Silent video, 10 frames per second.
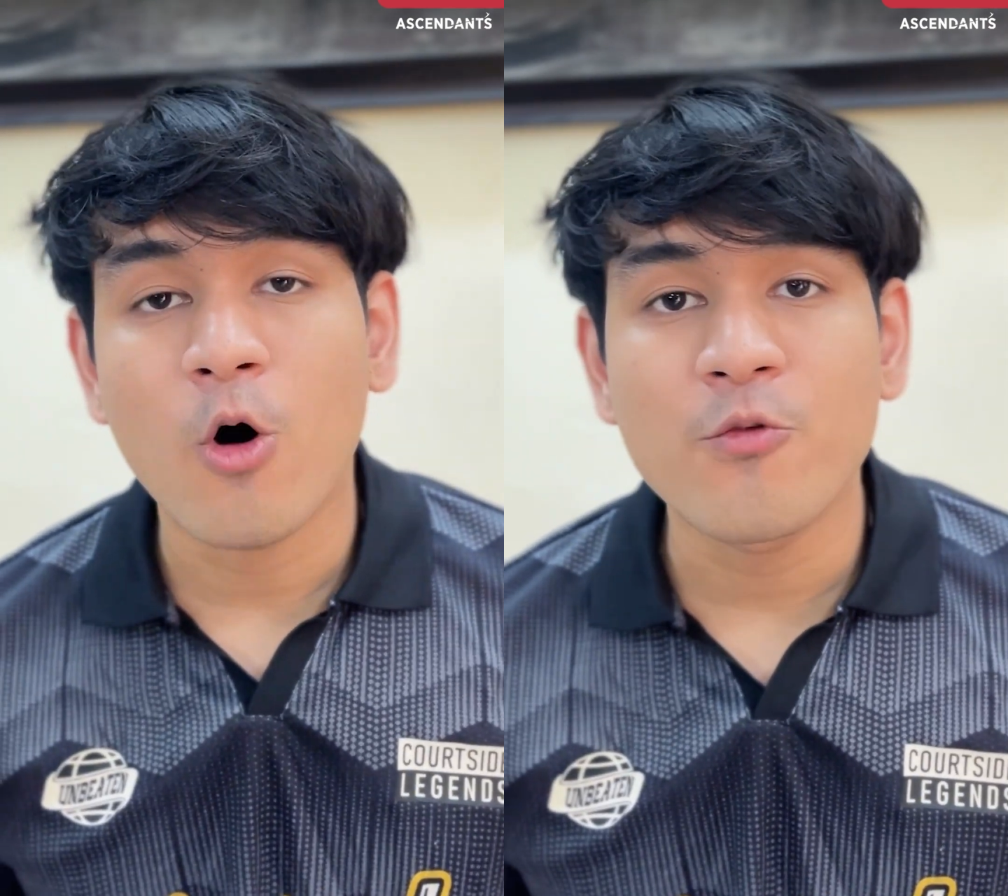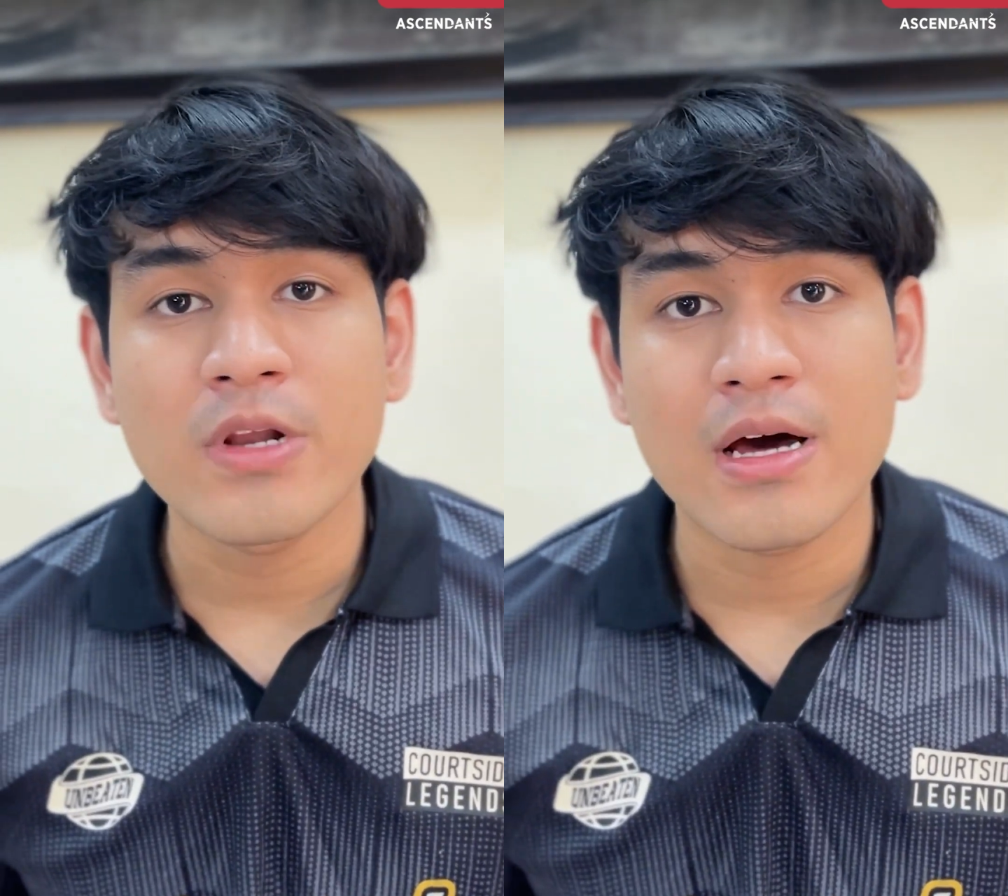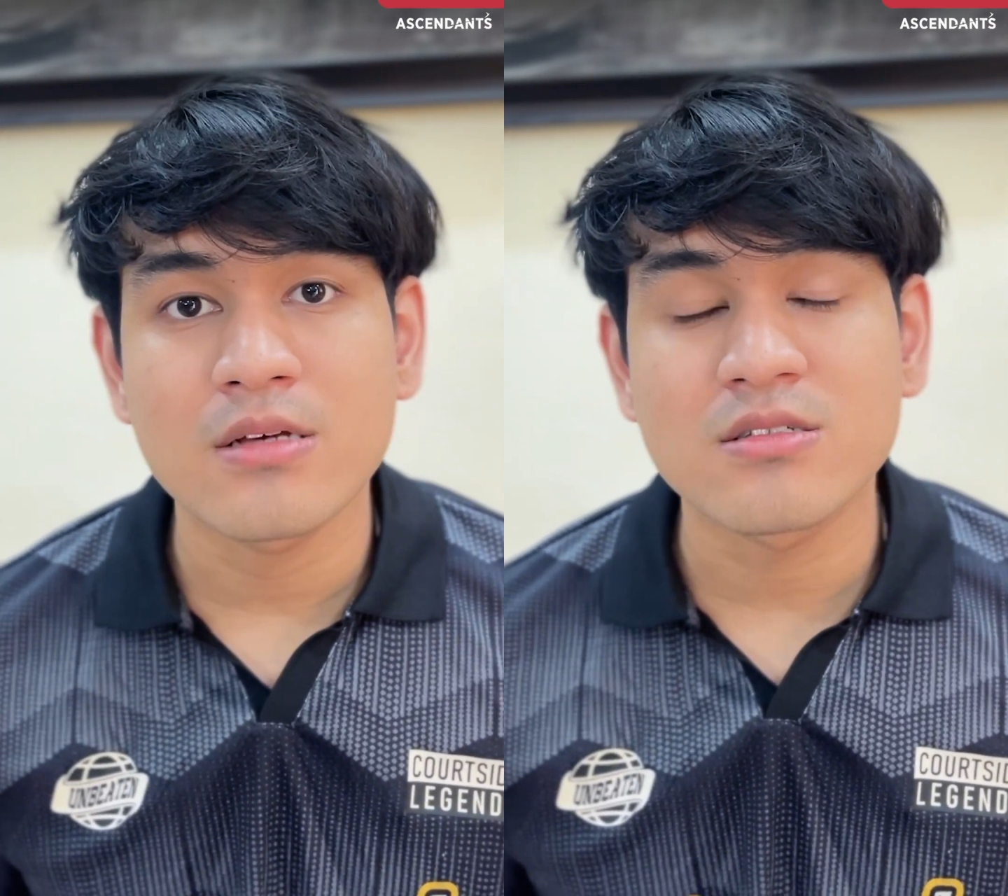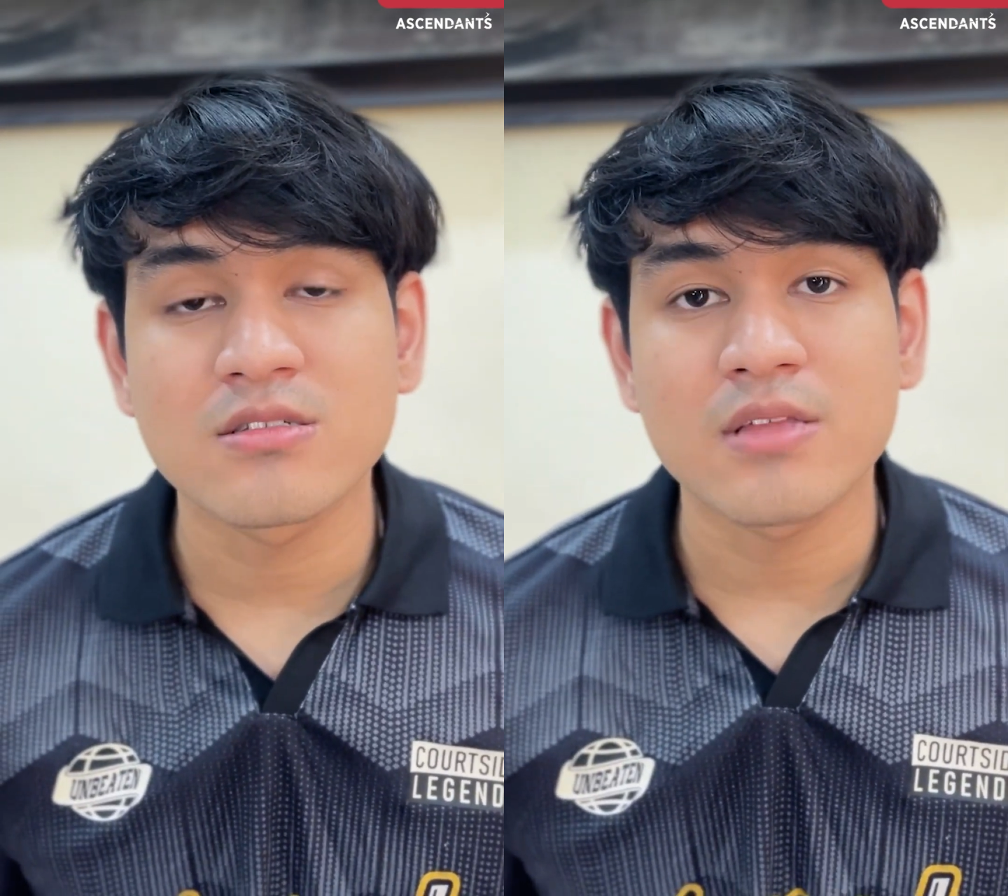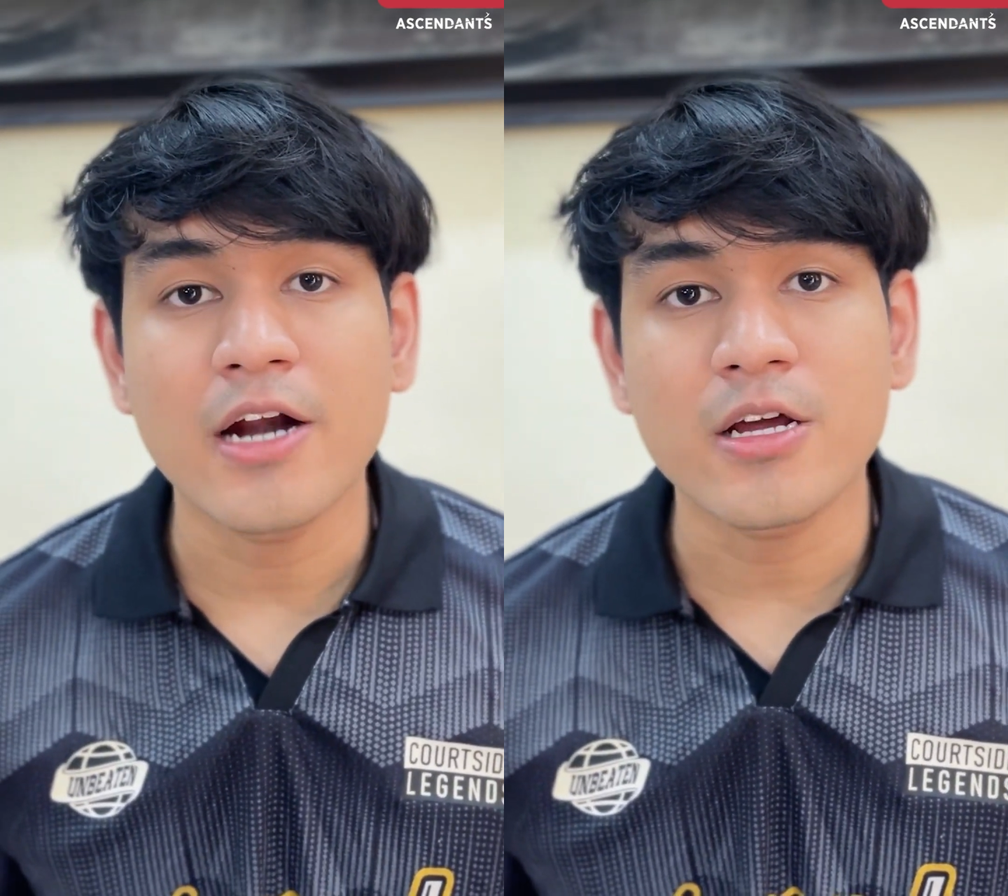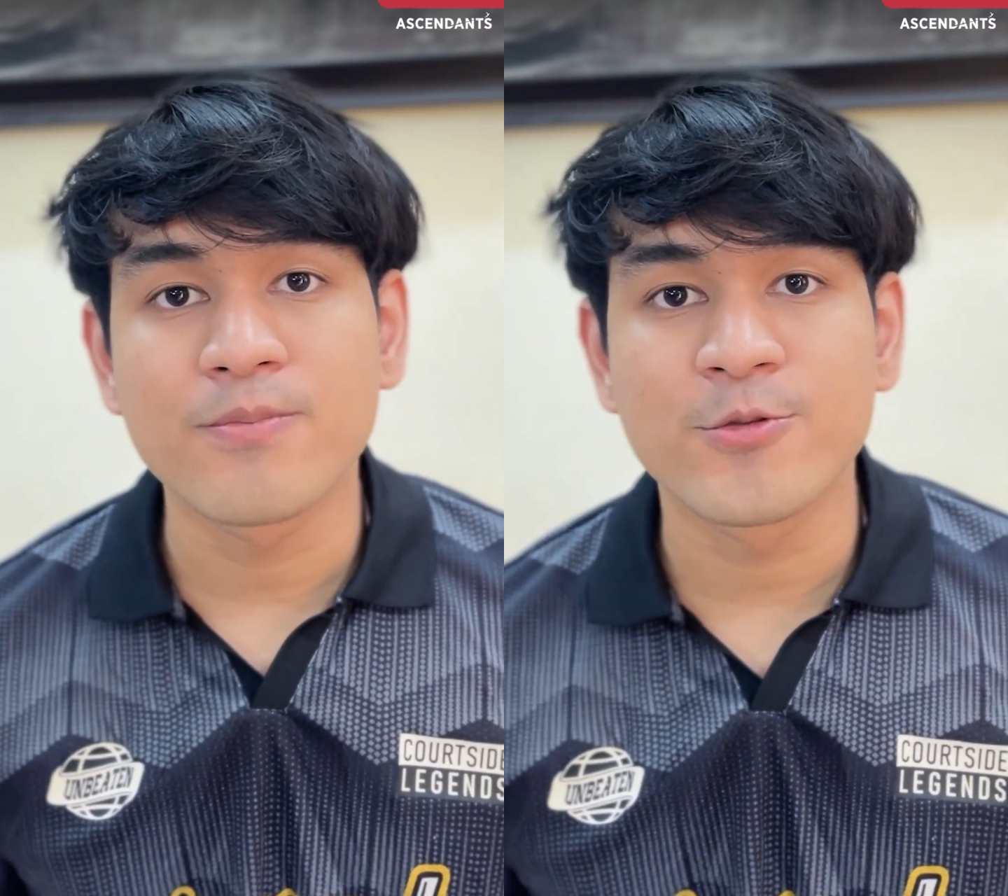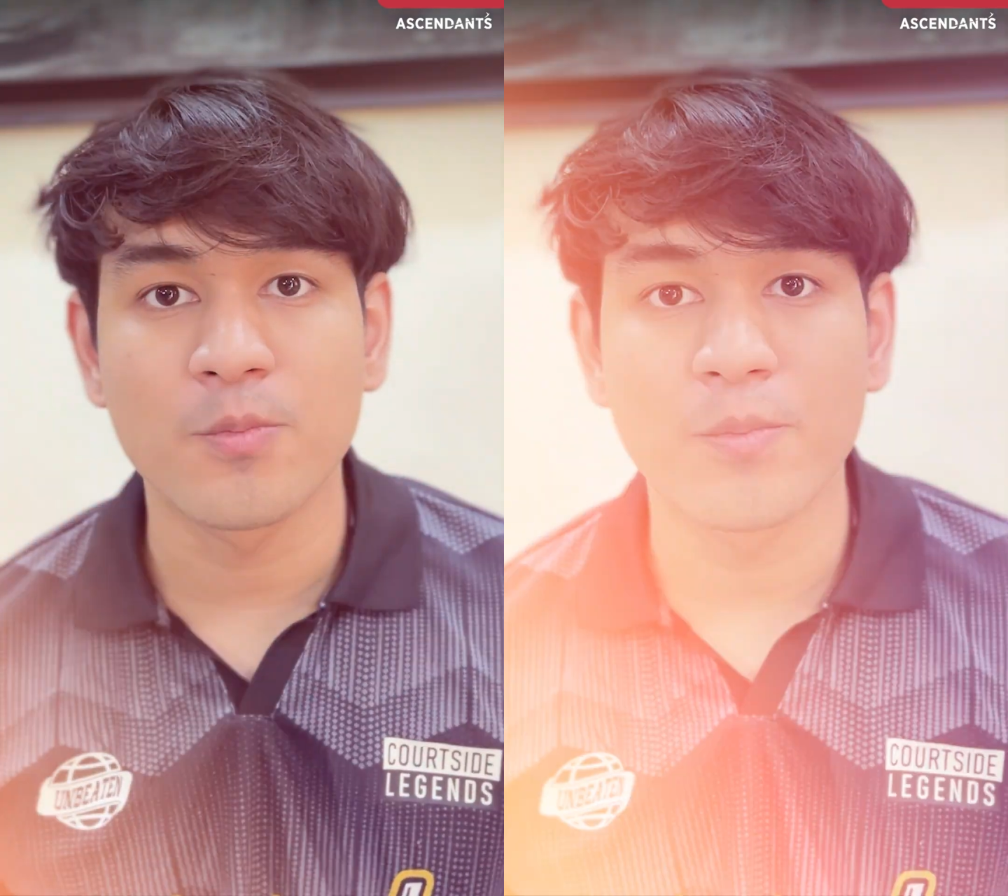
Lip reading: often ask startups to